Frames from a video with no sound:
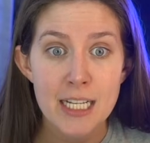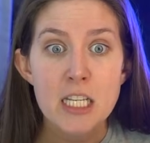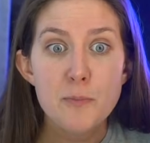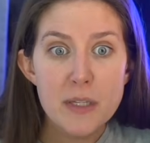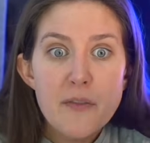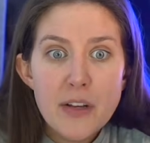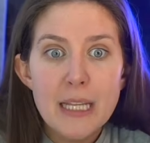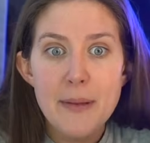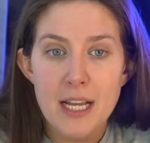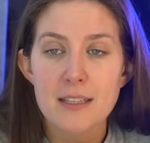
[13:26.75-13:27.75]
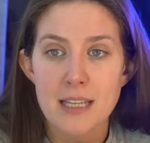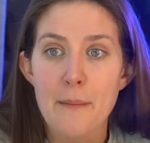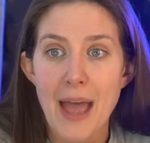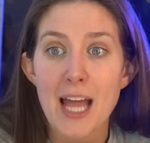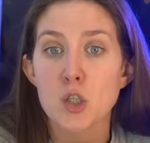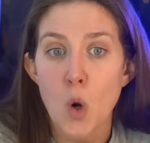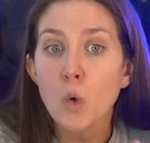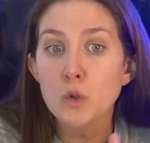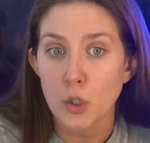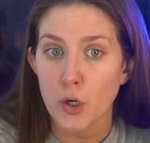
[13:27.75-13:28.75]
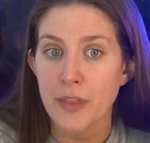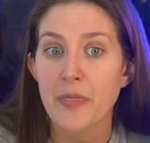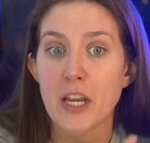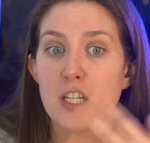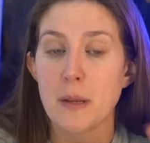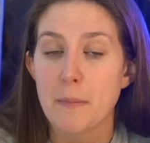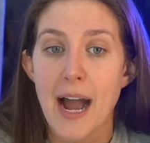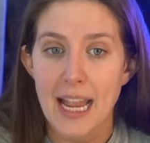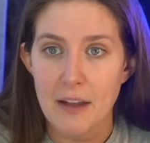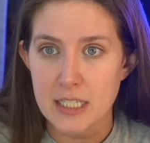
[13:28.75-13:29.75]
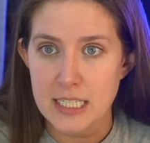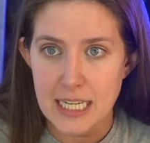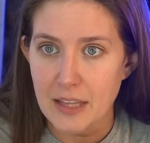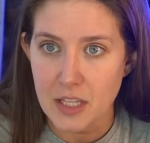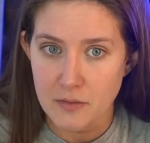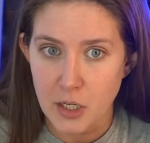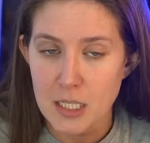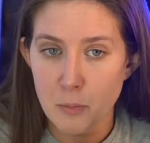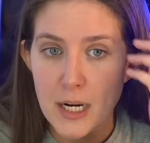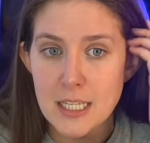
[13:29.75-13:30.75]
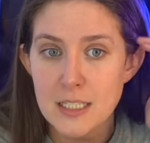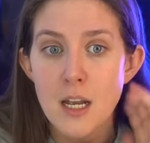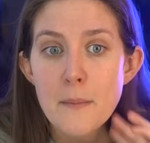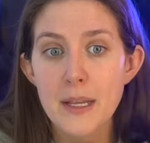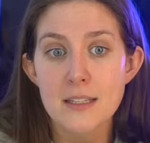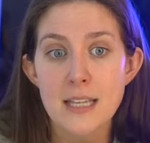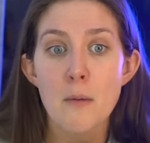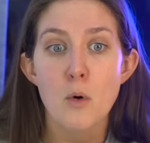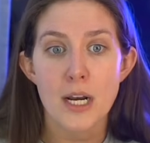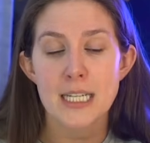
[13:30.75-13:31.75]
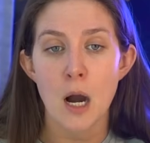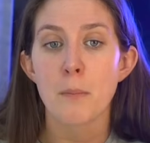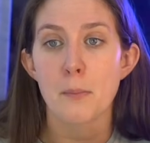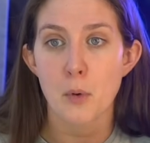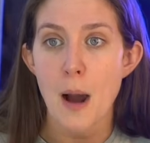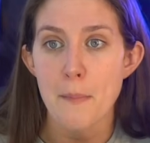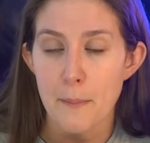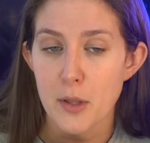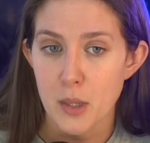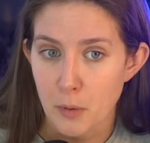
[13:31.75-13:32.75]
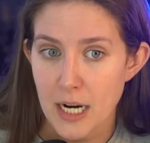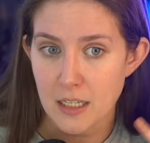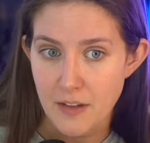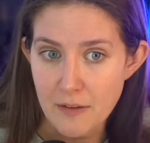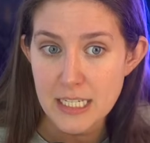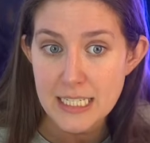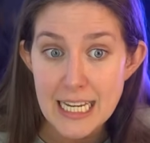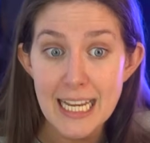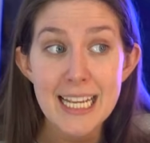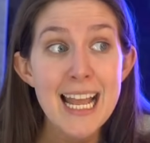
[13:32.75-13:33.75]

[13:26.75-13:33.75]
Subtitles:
specifically because Sam had told her that they should be buying FTT at these various prices because Sam wanted to help prop up the price of FTT.